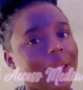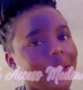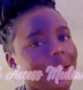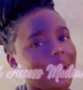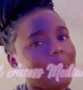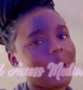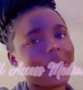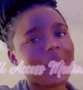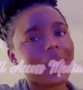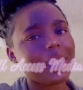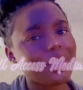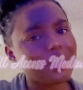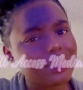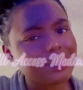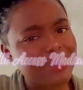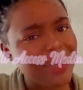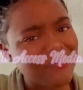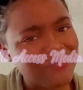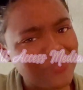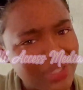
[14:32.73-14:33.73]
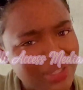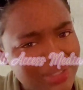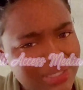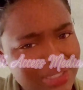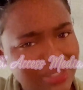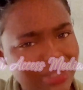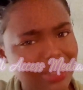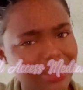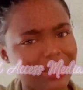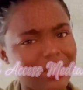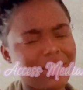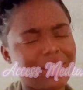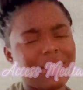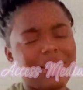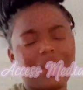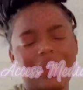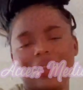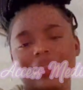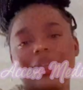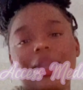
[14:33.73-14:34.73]
Damn, I gotta use my
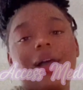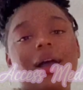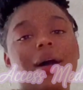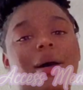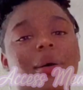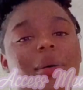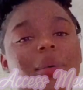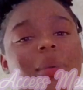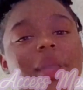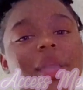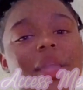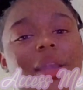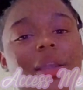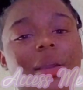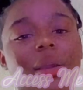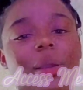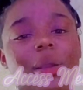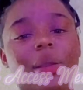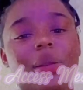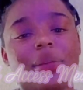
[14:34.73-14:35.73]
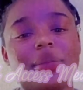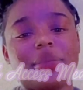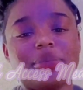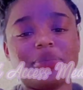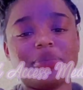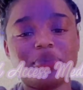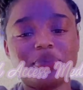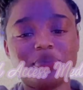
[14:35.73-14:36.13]
filter. Y'all weird.